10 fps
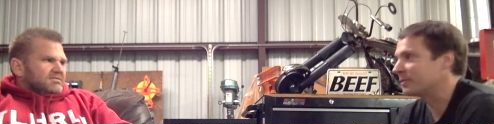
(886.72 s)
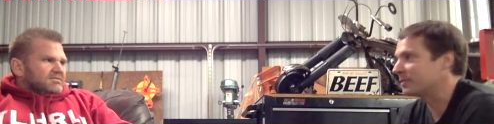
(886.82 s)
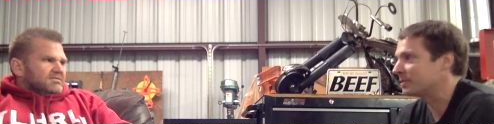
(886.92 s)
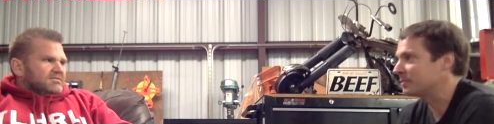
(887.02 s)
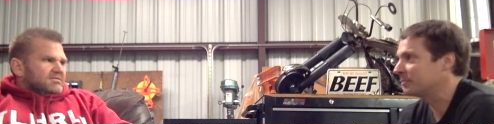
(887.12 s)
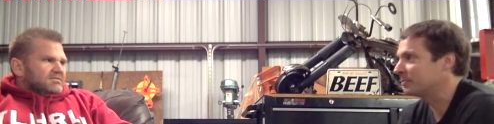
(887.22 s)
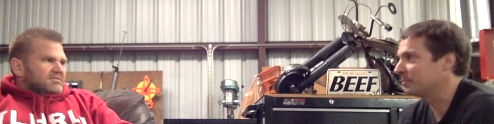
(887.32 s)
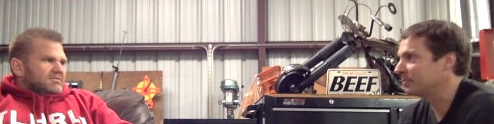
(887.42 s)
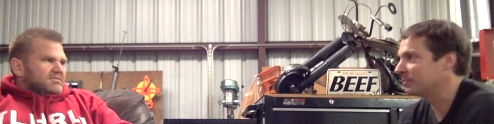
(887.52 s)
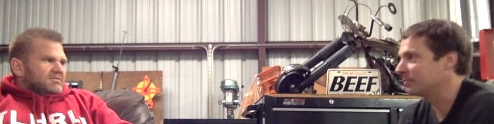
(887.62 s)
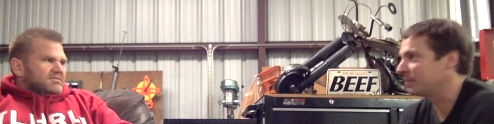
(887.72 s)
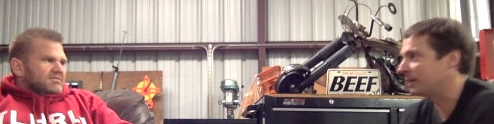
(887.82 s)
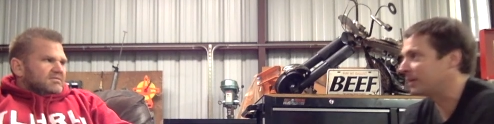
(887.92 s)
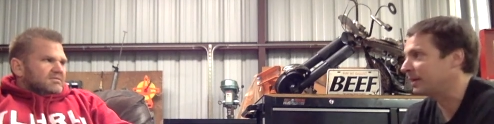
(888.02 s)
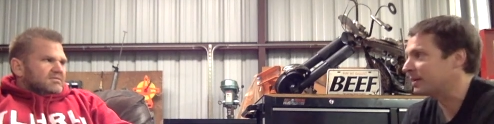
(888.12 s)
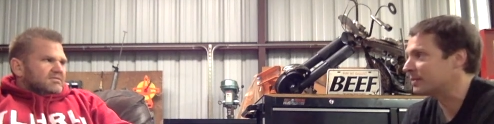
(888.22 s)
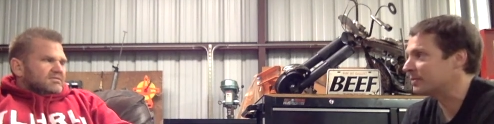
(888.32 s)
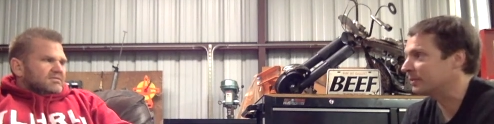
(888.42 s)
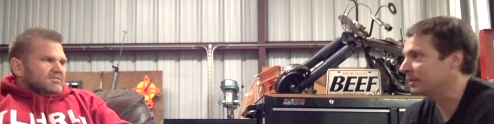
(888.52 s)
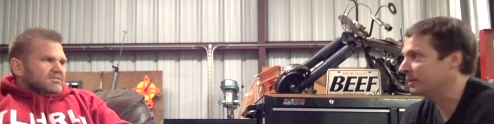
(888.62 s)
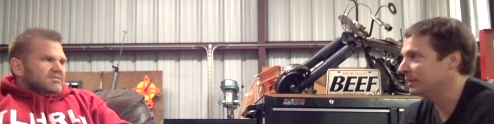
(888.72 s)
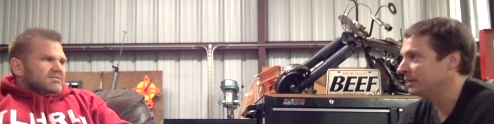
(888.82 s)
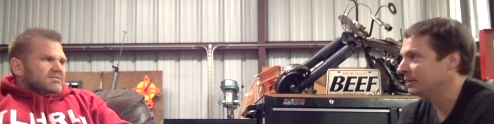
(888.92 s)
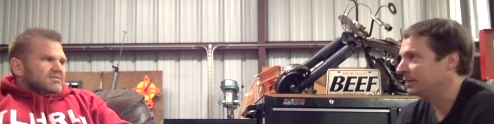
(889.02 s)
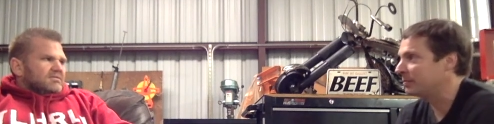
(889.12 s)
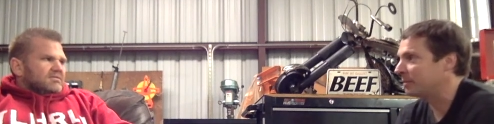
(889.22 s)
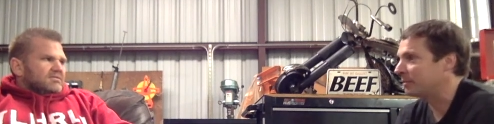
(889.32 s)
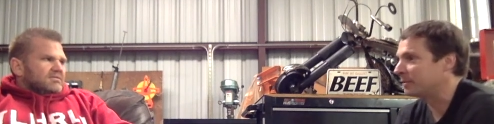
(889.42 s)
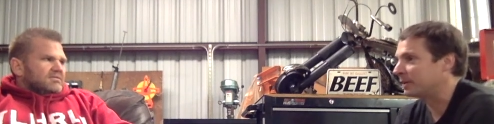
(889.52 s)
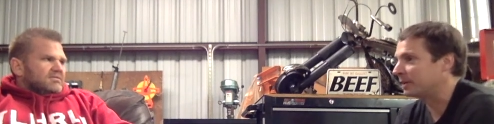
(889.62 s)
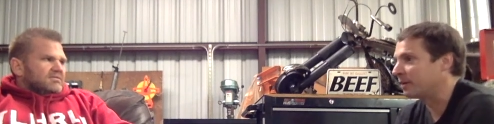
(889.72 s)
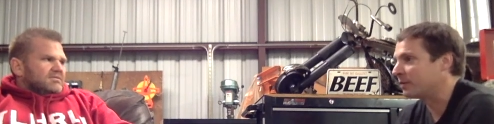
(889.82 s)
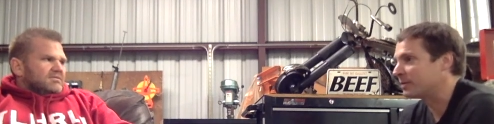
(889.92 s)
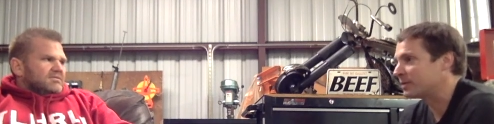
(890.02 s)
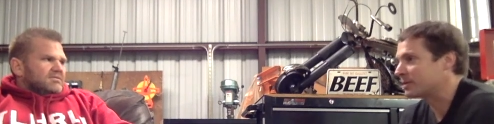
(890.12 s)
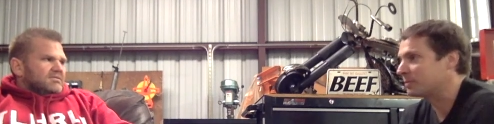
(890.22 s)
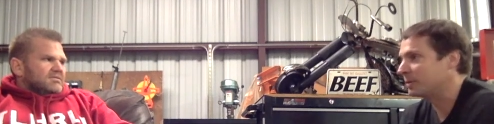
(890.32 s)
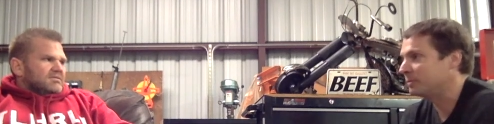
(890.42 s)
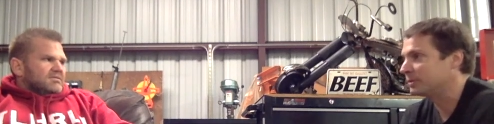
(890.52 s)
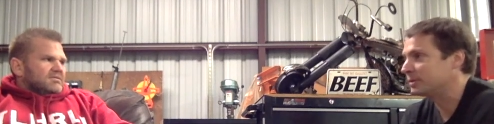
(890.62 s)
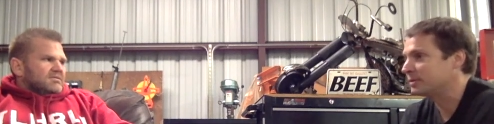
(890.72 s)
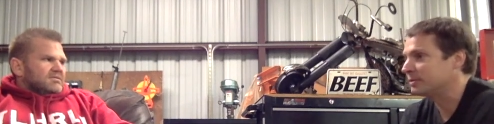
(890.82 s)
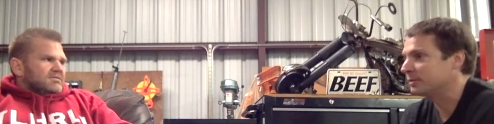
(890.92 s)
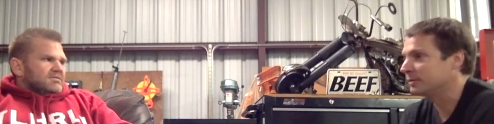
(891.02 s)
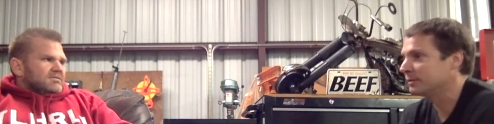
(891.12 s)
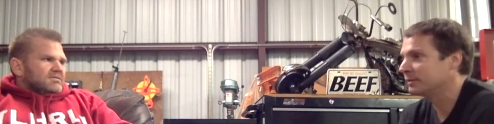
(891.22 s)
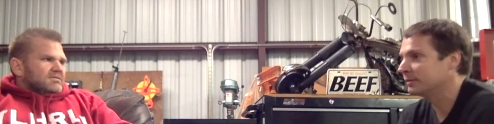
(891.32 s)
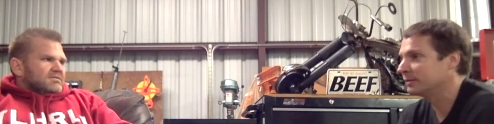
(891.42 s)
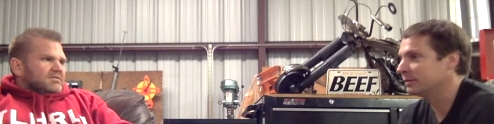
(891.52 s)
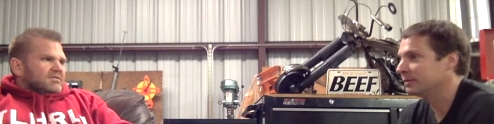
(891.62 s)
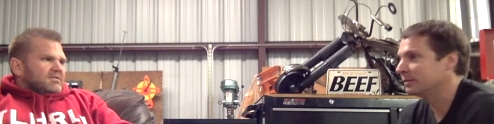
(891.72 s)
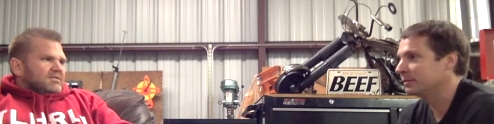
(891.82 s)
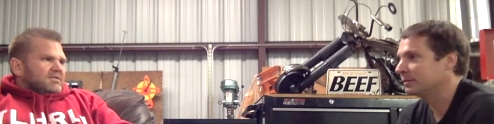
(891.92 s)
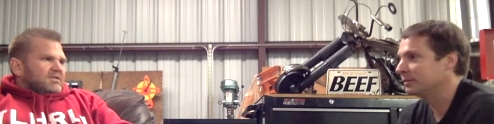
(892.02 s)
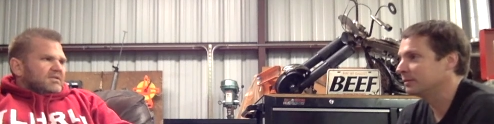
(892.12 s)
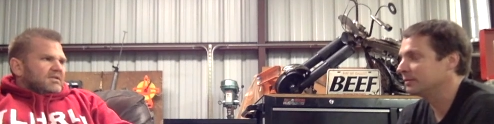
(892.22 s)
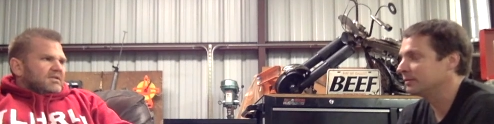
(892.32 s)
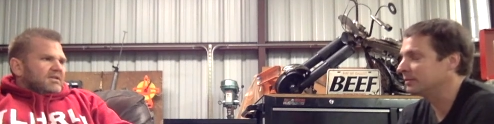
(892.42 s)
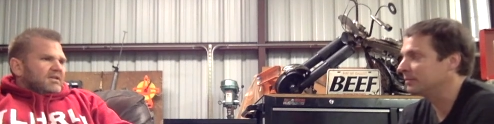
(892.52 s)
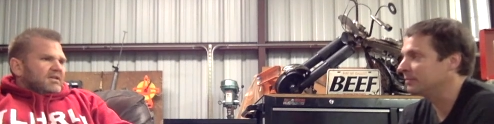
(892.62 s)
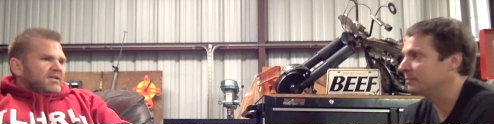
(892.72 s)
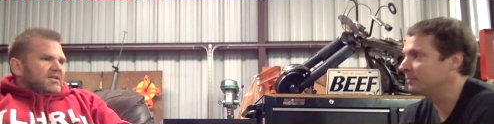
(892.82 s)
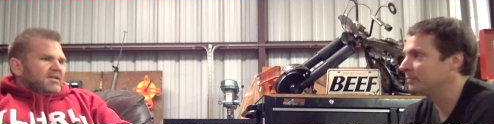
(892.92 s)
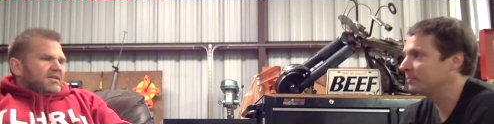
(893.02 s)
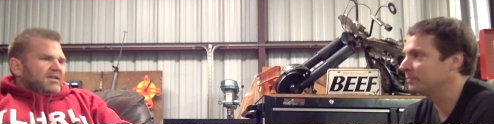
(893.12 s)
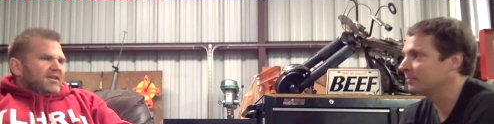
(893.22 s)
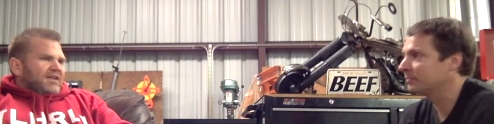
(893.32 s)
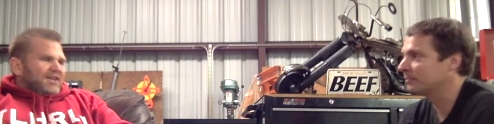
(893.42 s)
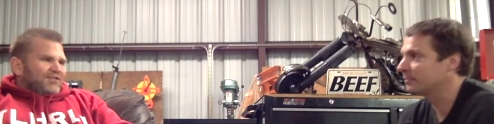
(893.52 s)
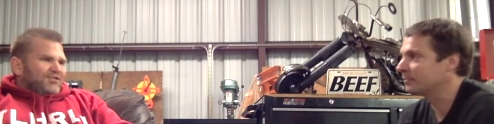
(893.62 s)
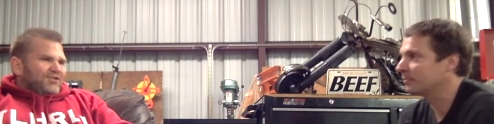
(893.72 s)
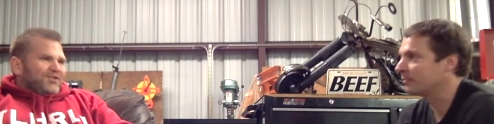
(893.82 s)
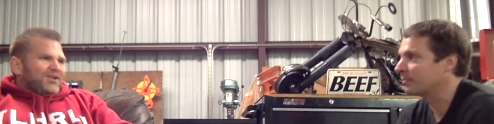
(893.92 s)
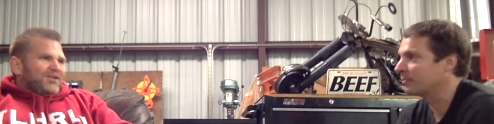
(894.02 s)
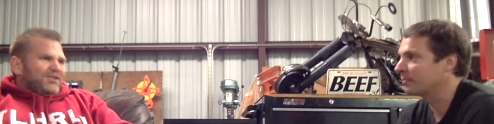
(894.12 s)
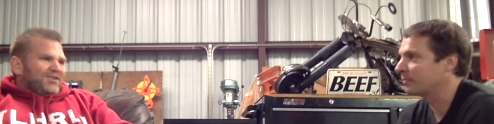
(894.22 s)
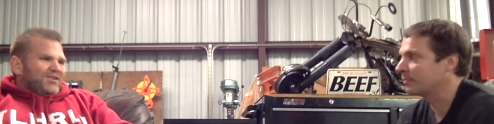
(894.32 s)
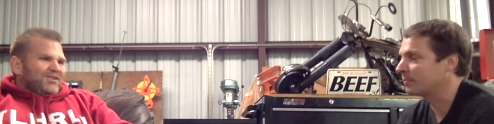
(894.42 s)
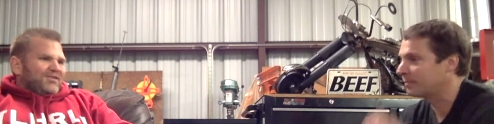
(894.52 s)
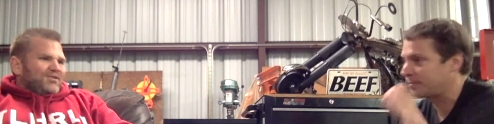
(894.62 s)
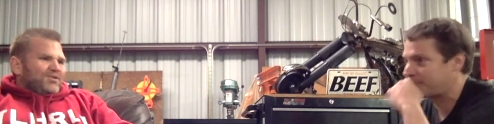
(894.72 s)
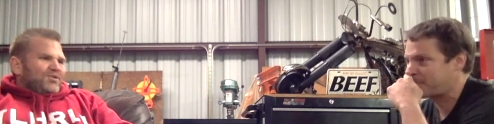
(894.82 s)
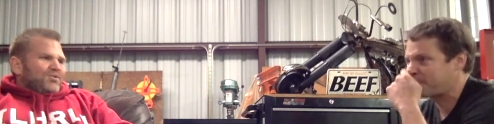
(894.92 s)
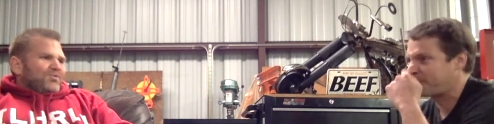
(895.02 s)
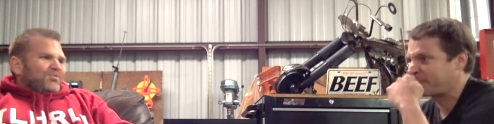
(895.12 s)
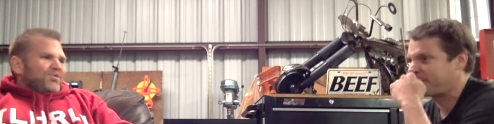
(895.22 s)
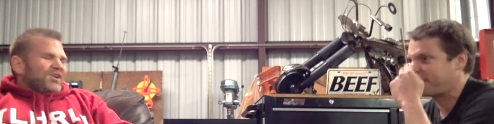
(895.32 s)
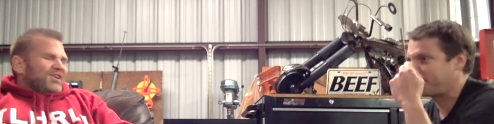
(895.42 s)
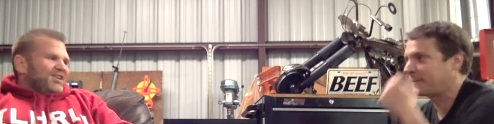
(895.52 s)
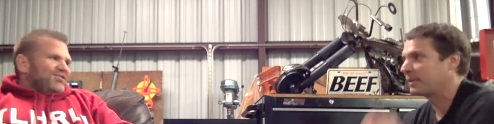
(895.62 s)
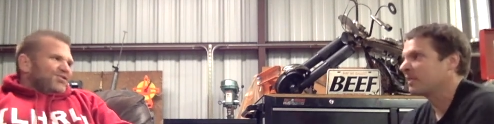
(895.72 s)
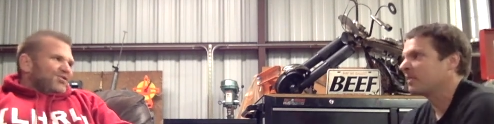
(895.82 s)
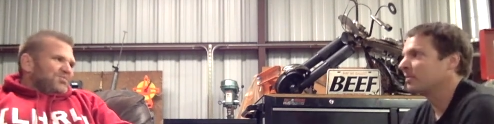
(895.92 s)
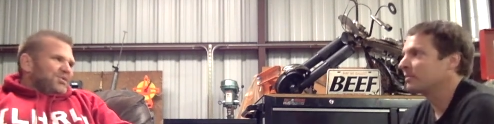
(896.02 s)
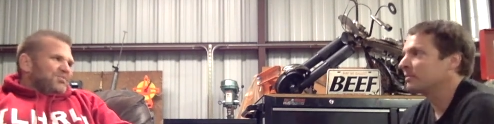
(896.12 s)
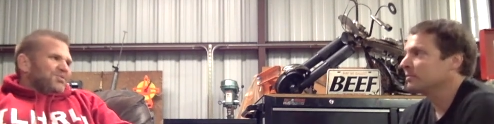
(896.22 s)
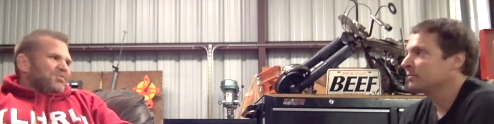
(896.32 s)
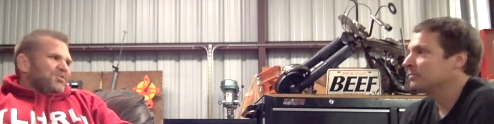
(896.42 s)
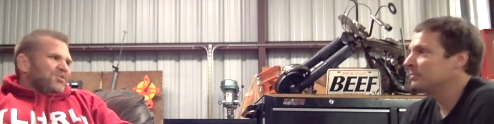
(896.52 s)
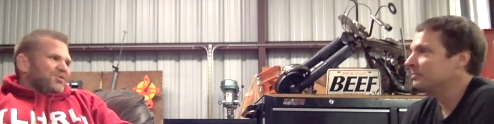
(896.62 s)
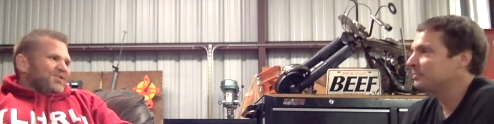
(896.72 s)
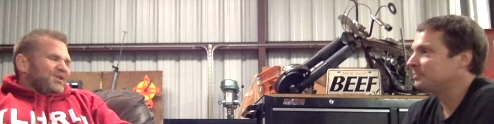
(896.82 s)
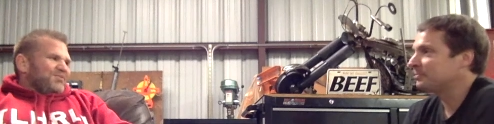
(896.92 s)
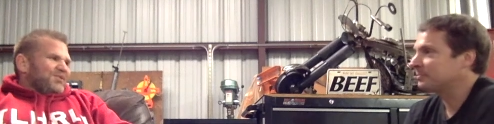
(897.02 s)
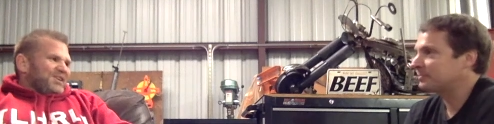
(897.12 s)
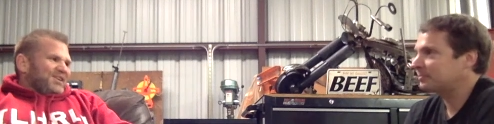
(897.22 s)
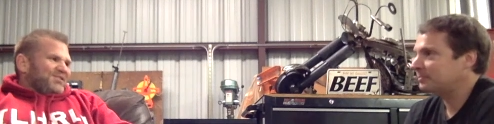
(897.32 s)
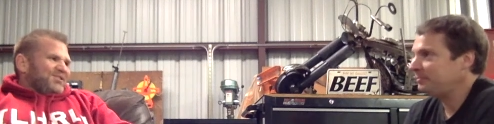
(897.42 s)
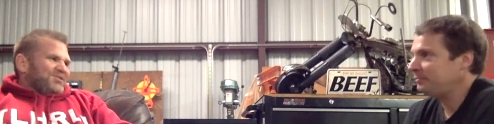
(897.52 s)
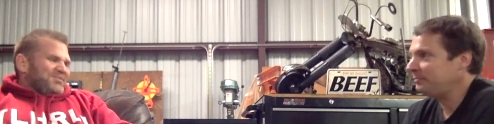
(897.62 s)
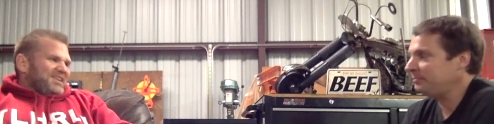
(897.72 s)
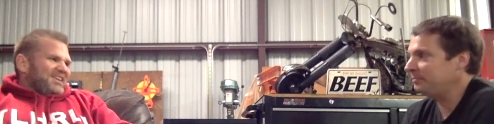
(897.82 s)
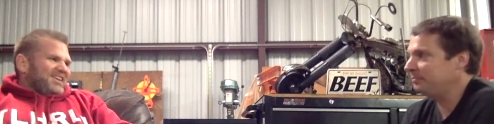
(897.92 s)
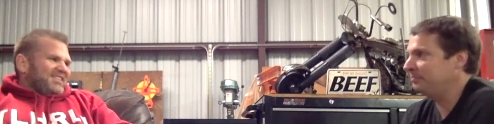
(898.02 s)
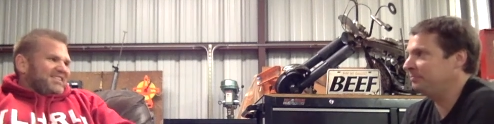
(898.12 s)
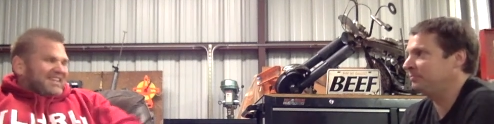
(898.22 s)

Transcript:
Speaker 1: of this podcast, really, and maybe we can go visit some people too.
Speaker 2: Yeah. And as you know, I tend to want to get to know people more than they want to get to know me, and I just